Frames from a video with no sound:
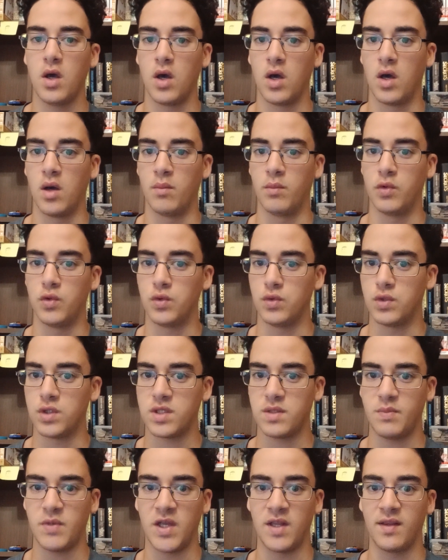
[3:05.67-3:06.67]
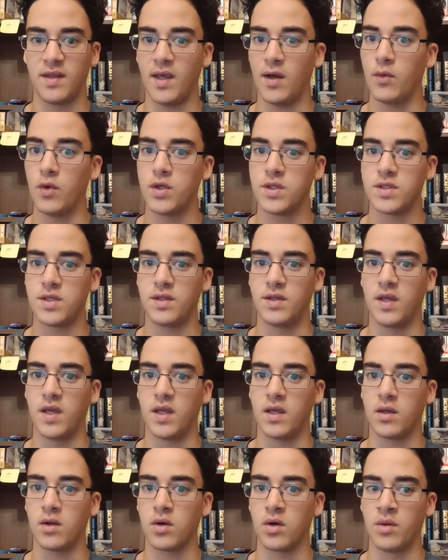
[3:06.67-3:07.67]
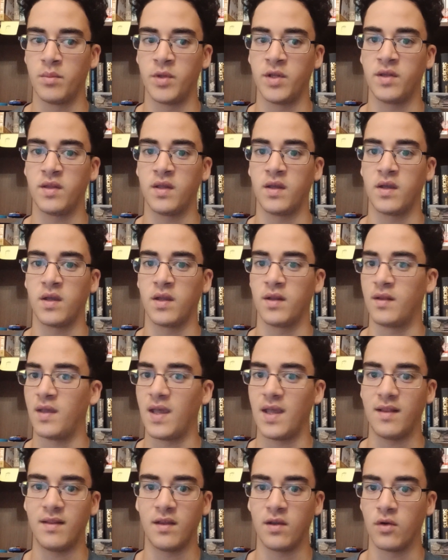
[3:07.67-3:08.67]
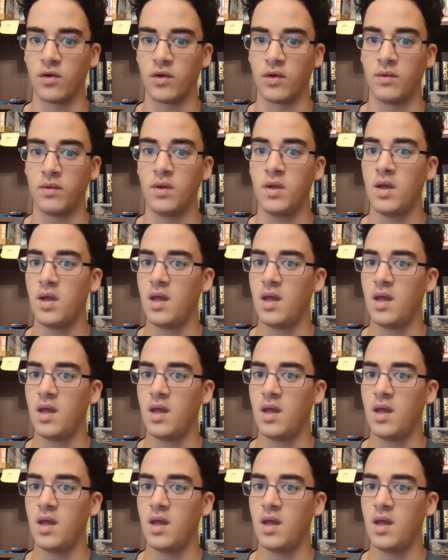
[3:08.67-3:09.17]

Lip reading: who spend hours a day commenting and hating on